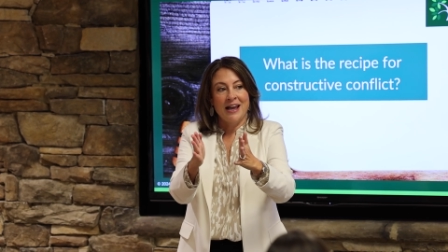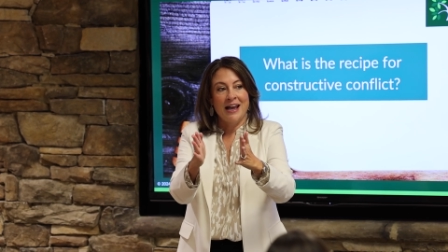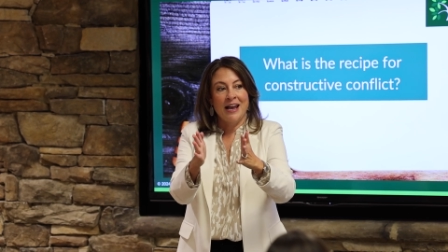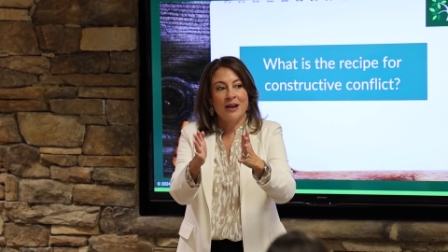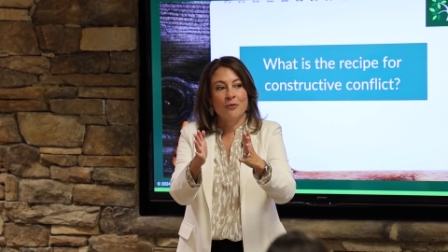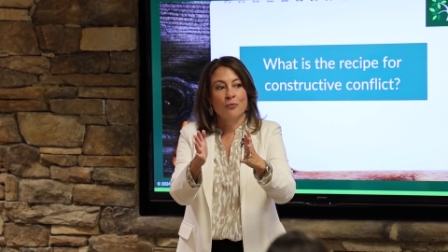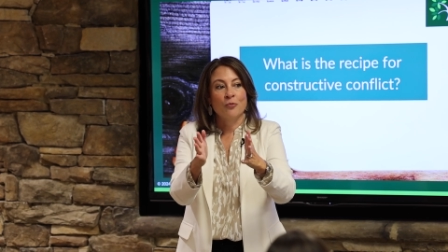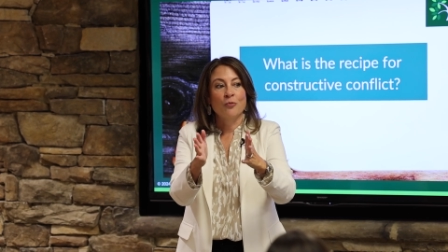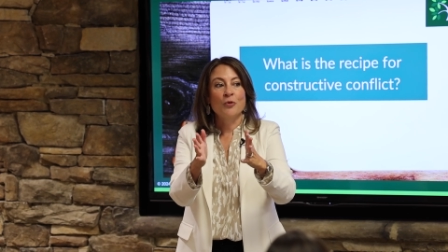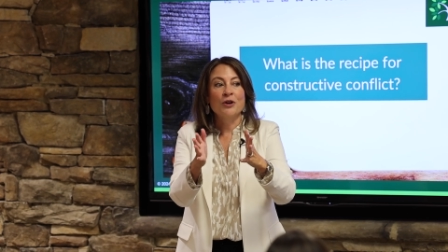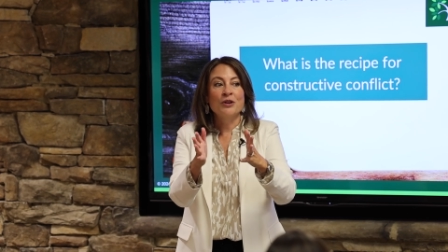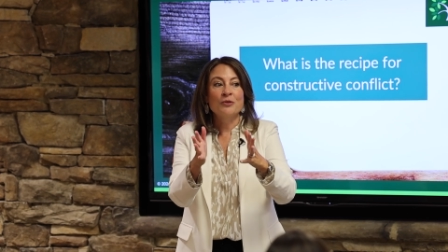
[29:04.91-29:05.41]

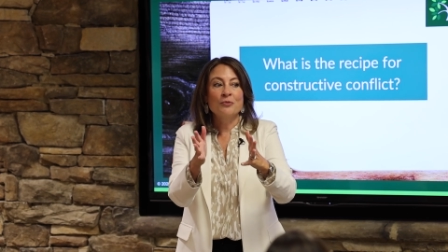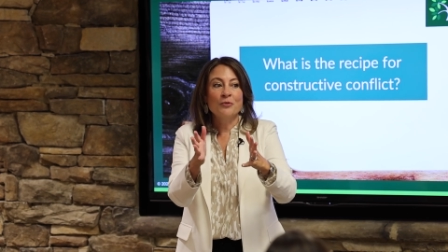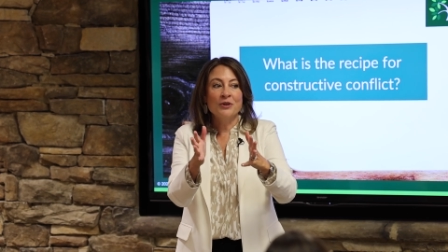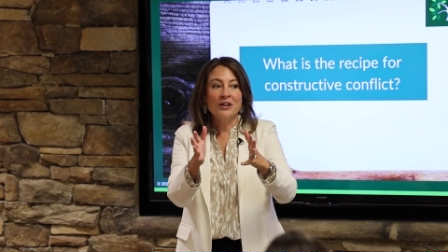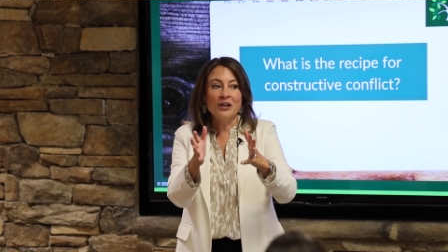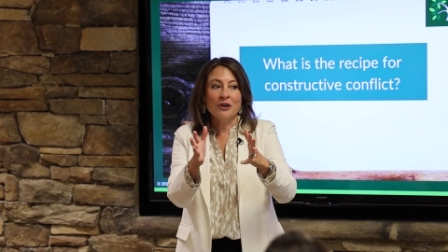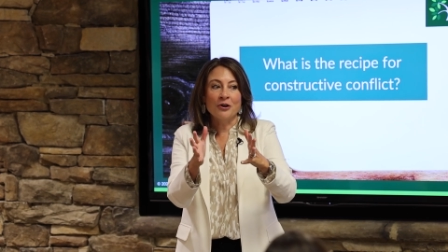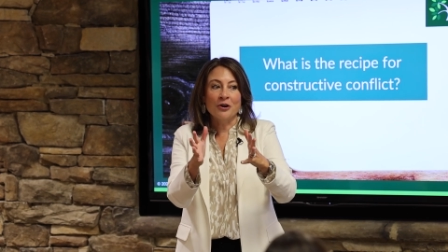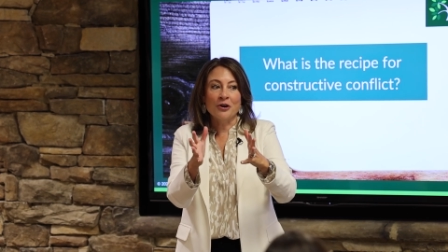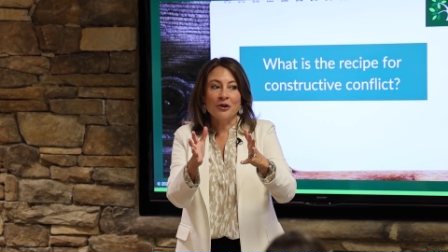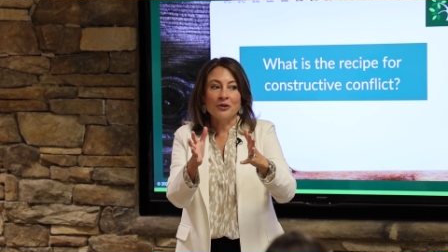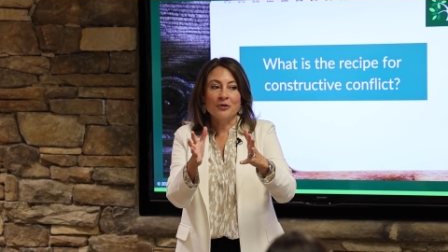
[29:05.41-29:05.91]
And when
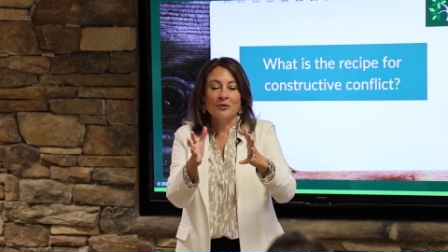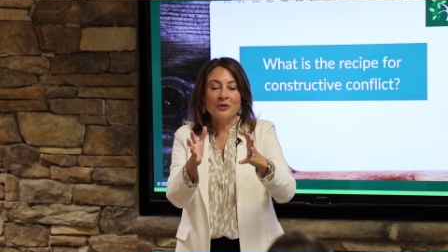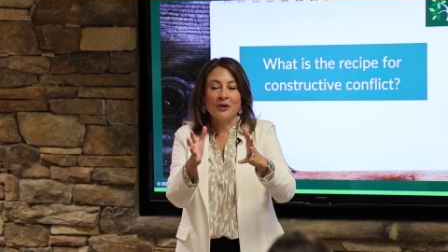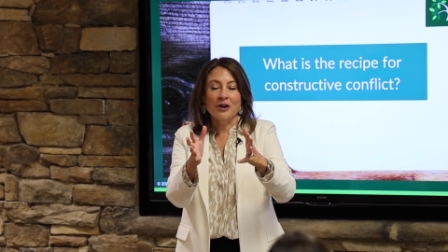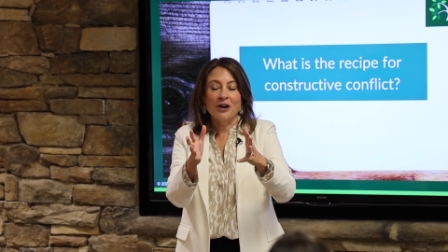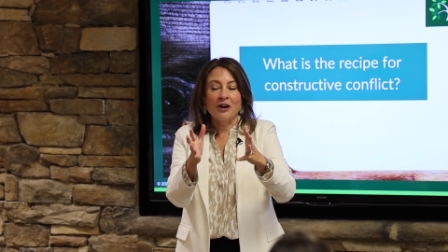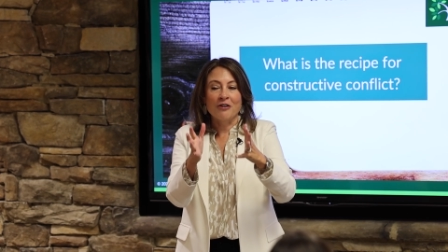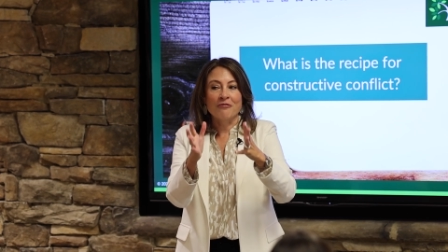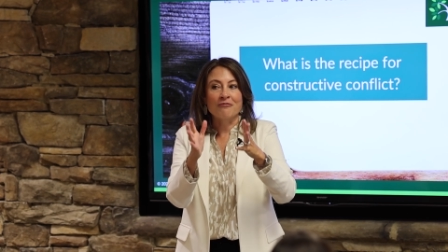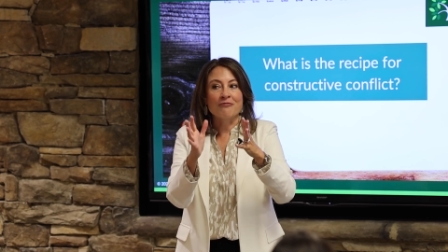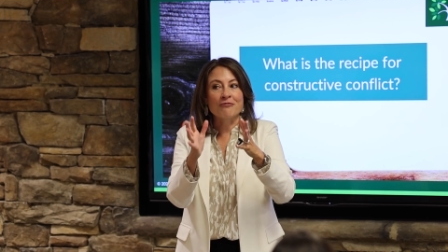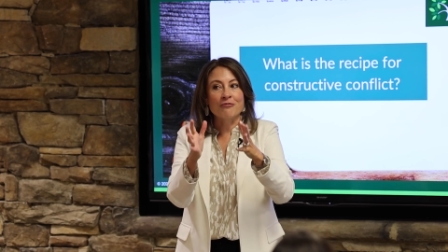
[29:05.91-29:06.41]
we are
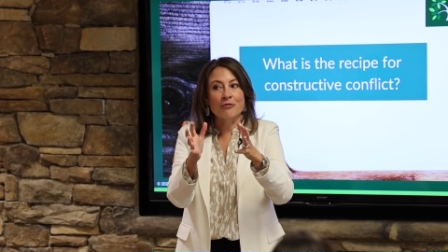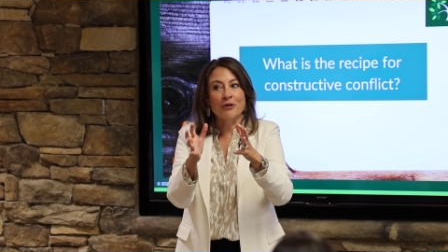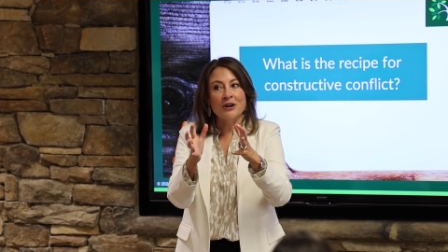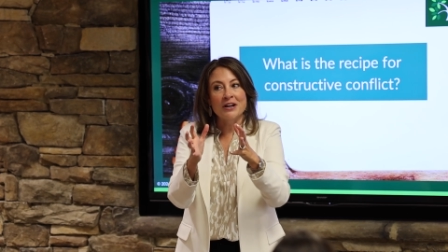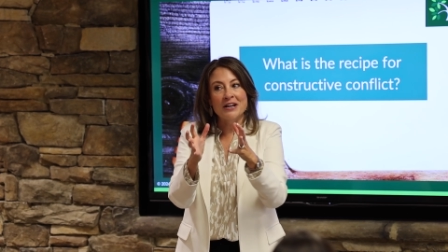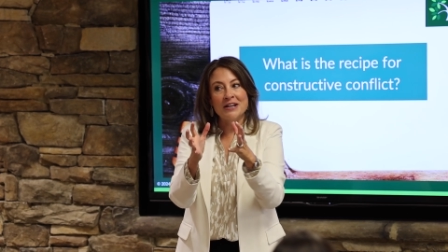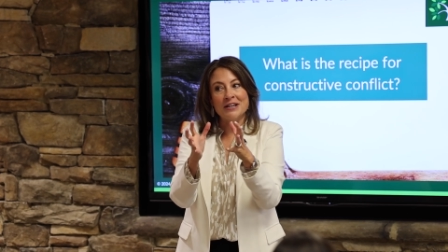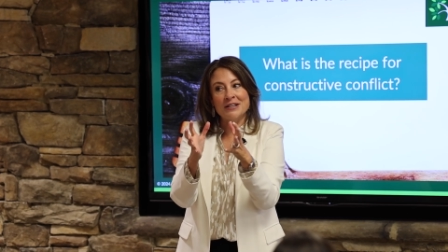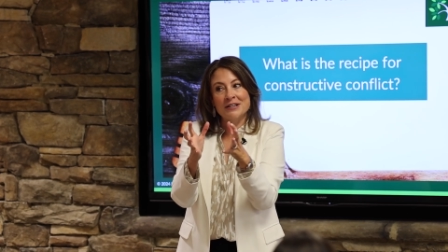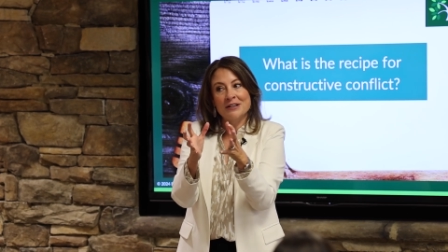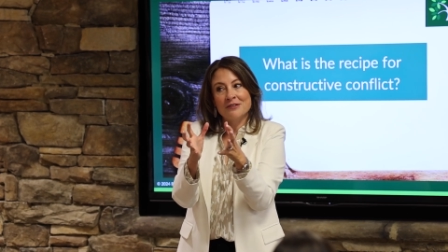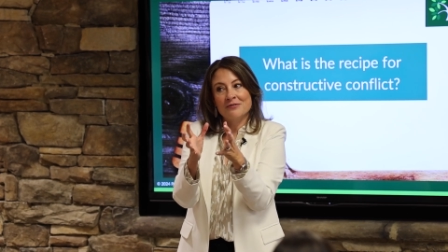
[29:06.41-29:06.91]

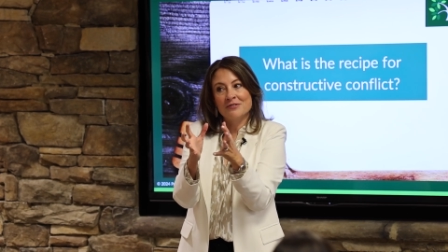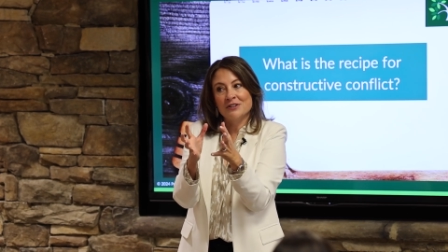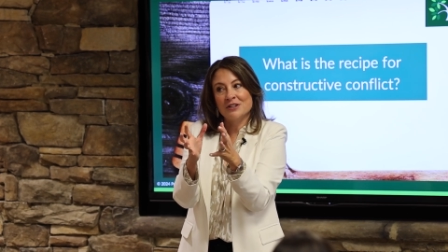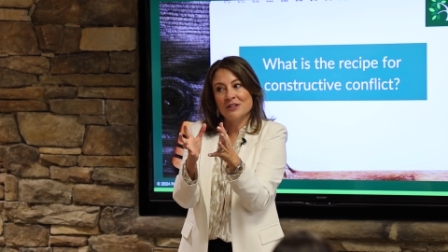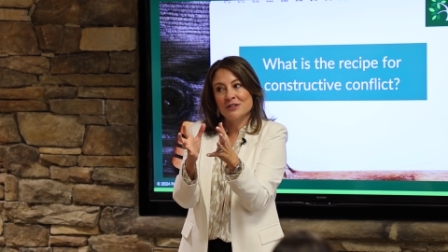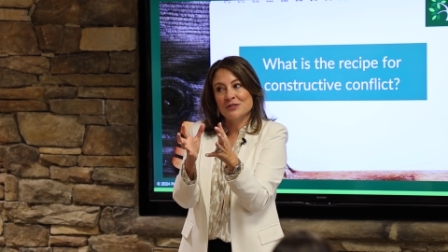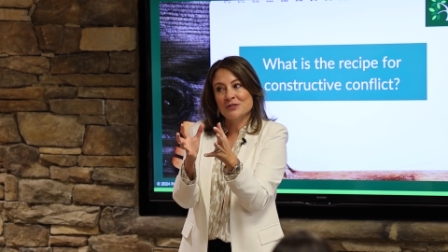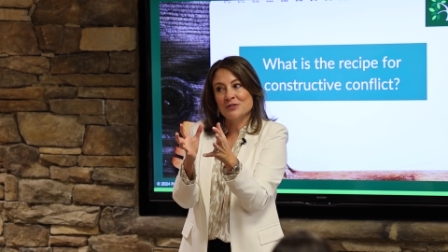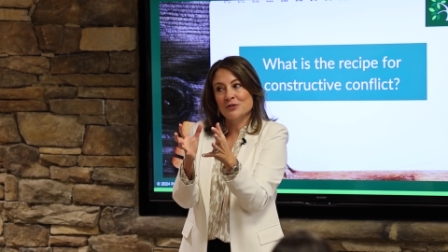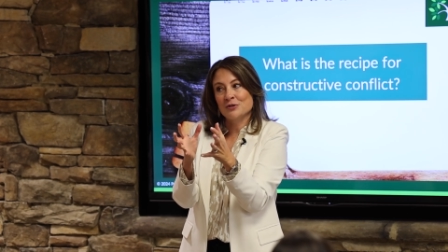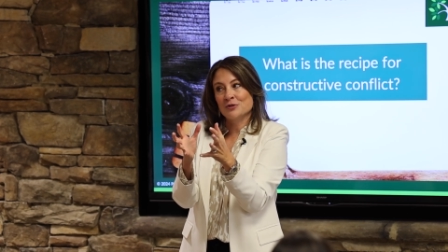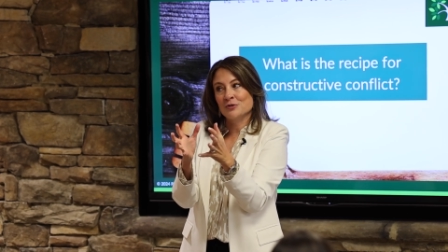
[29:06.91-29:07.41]
afraid of the
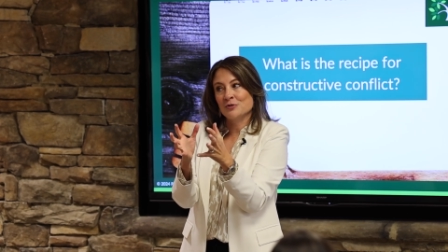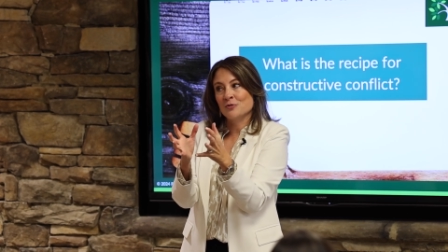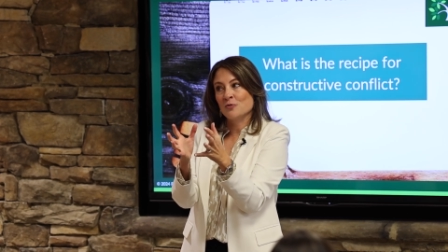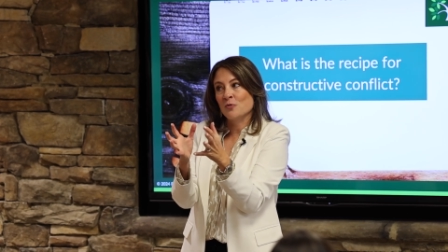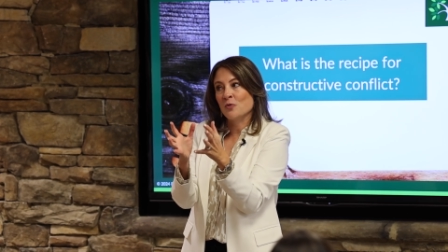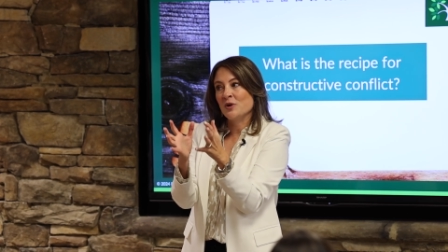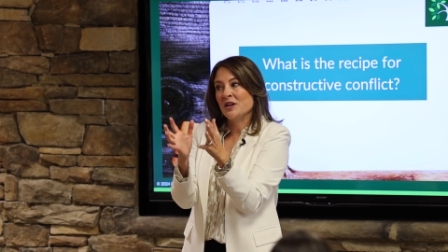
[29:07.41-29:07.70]
uncertain,